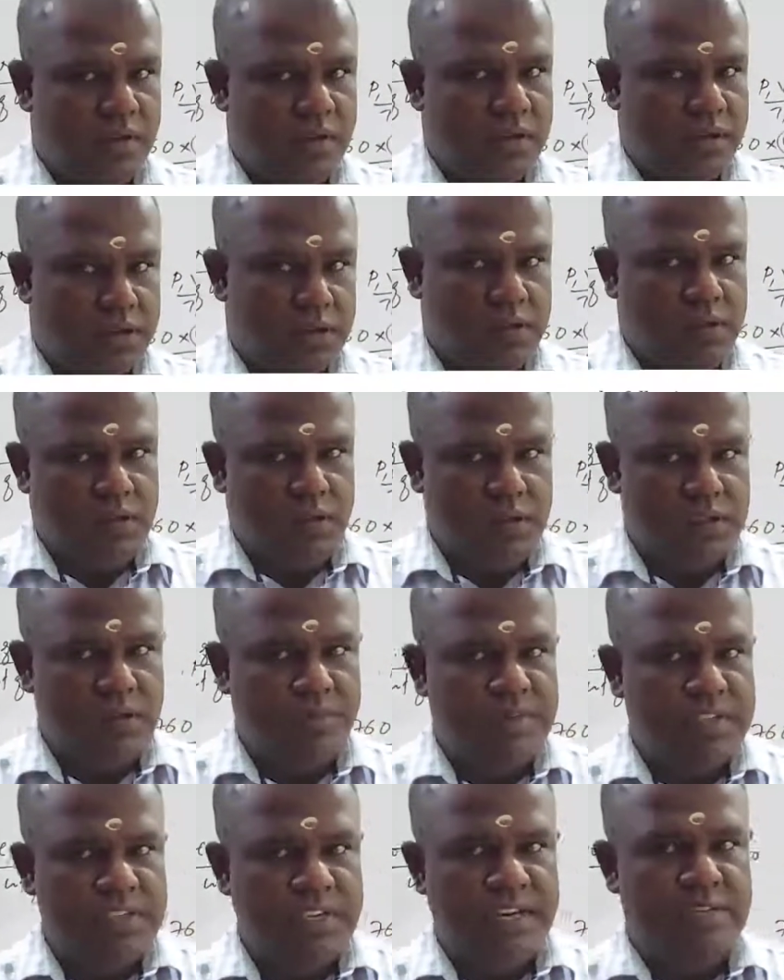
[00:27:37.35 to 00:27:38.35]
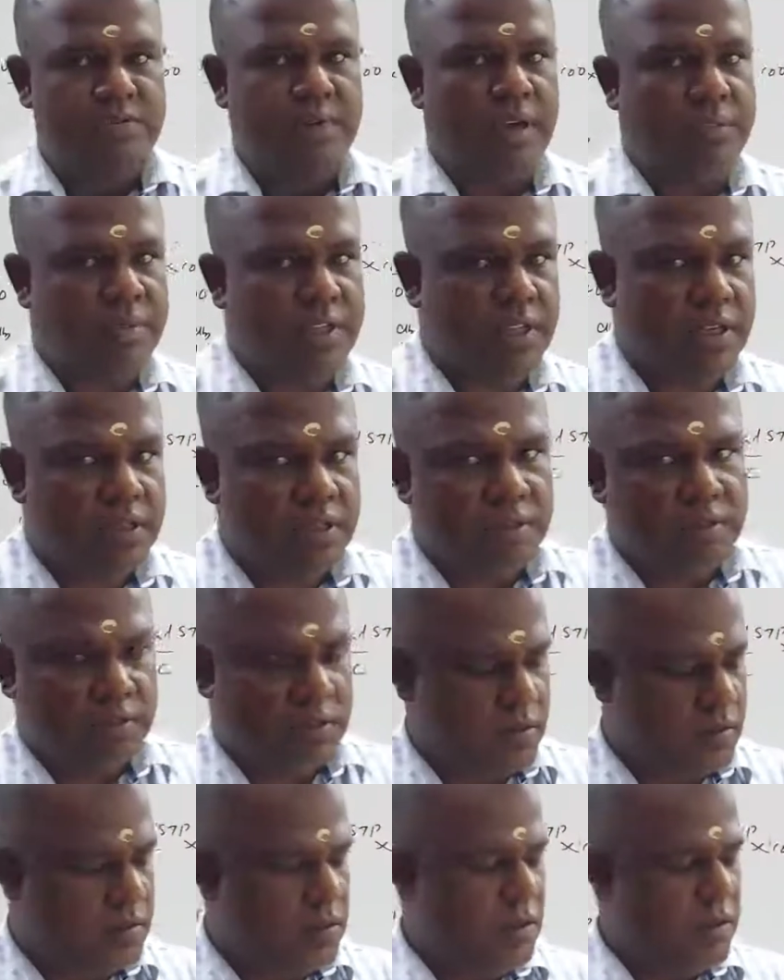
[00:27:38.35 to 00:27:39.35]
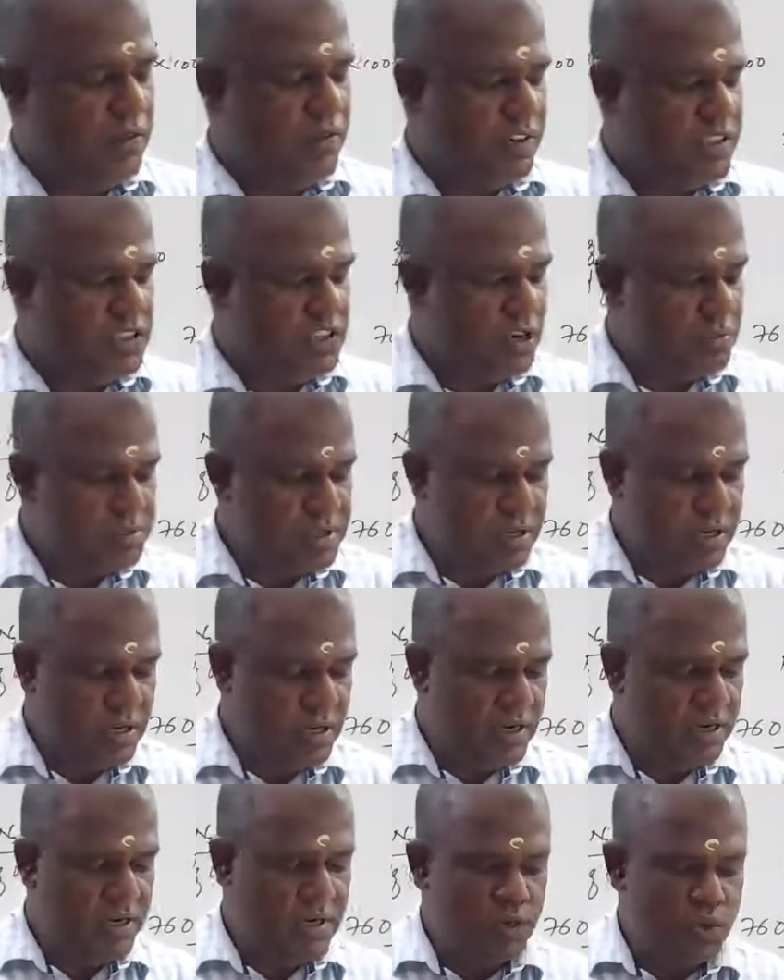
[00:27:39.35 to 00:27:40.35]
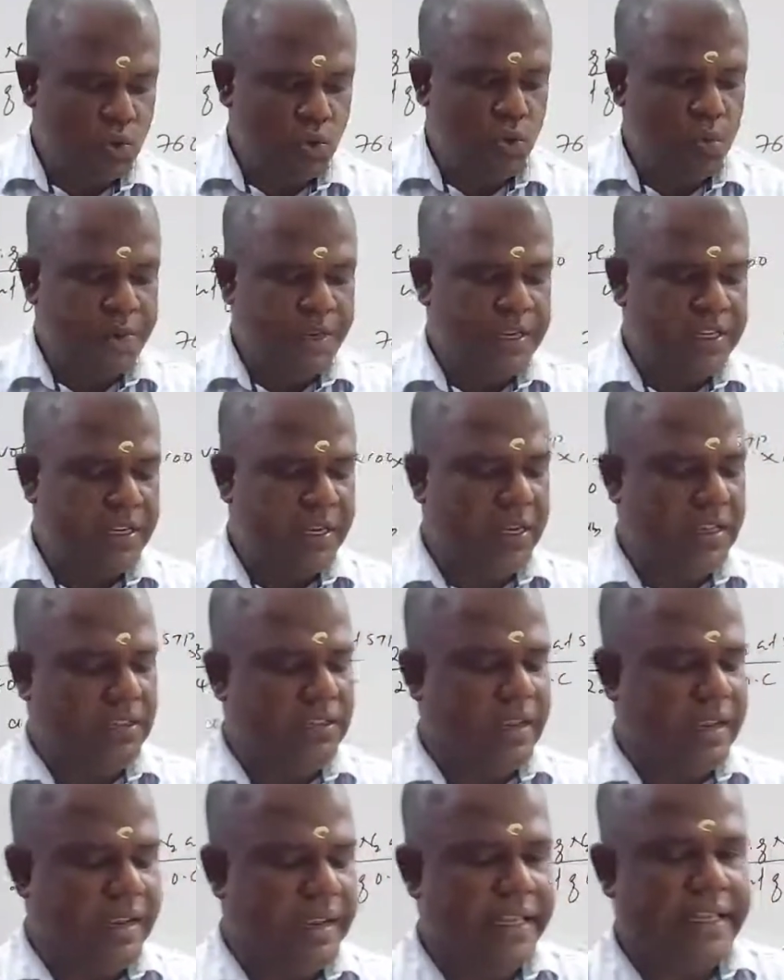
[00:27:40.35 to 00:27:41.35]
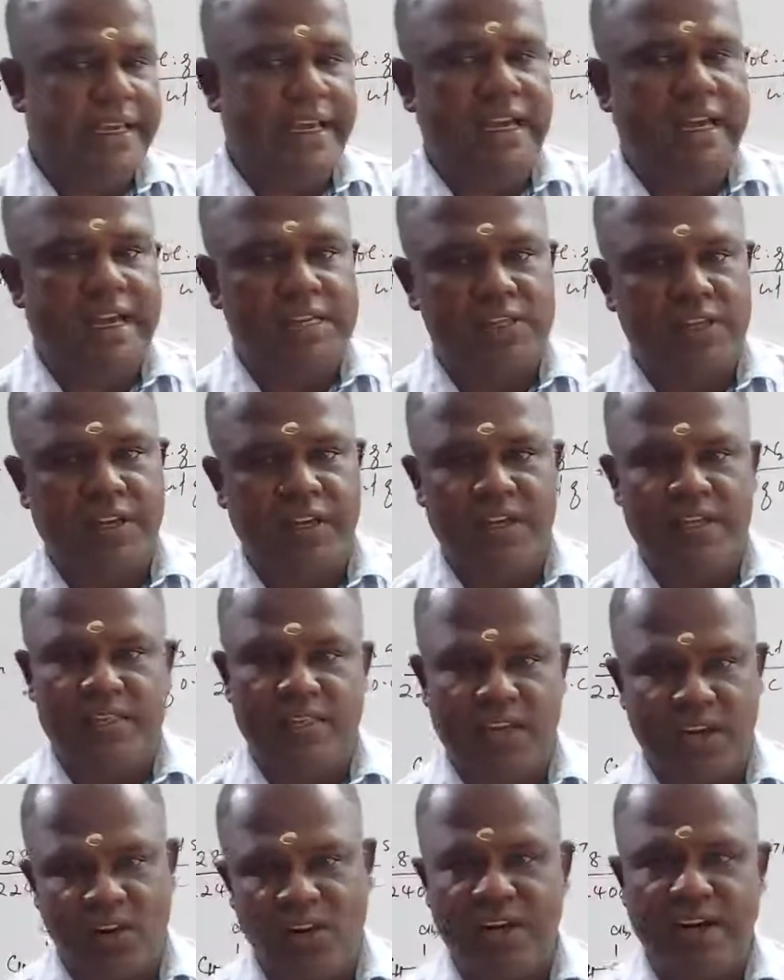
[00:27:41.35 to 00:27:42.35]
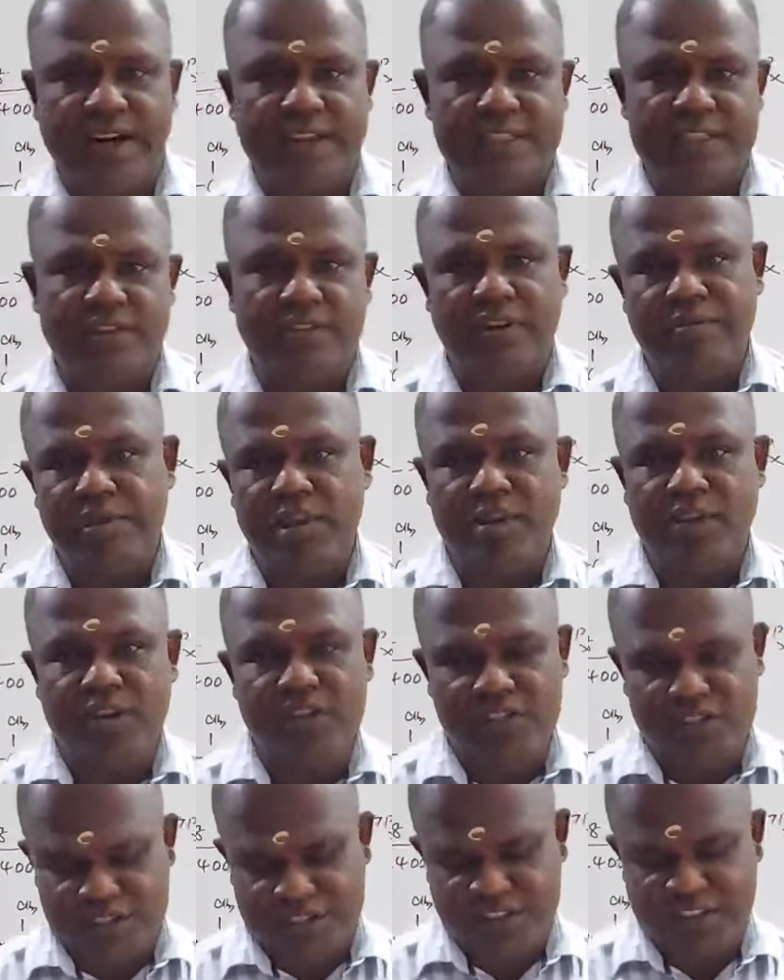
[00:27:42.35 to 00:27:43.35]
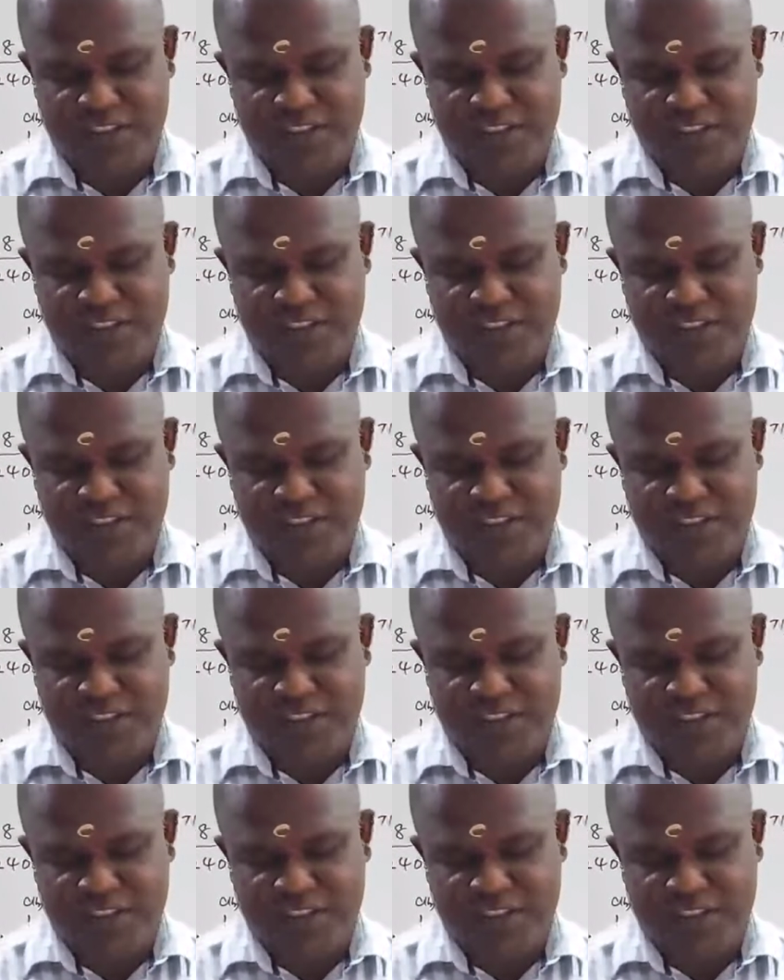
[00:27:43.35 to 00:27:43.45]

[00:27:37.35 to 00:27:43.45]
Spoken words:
So some mistakes may be the first option 2-methyl 3-ethyl hexane is a wrong answer. Why? Because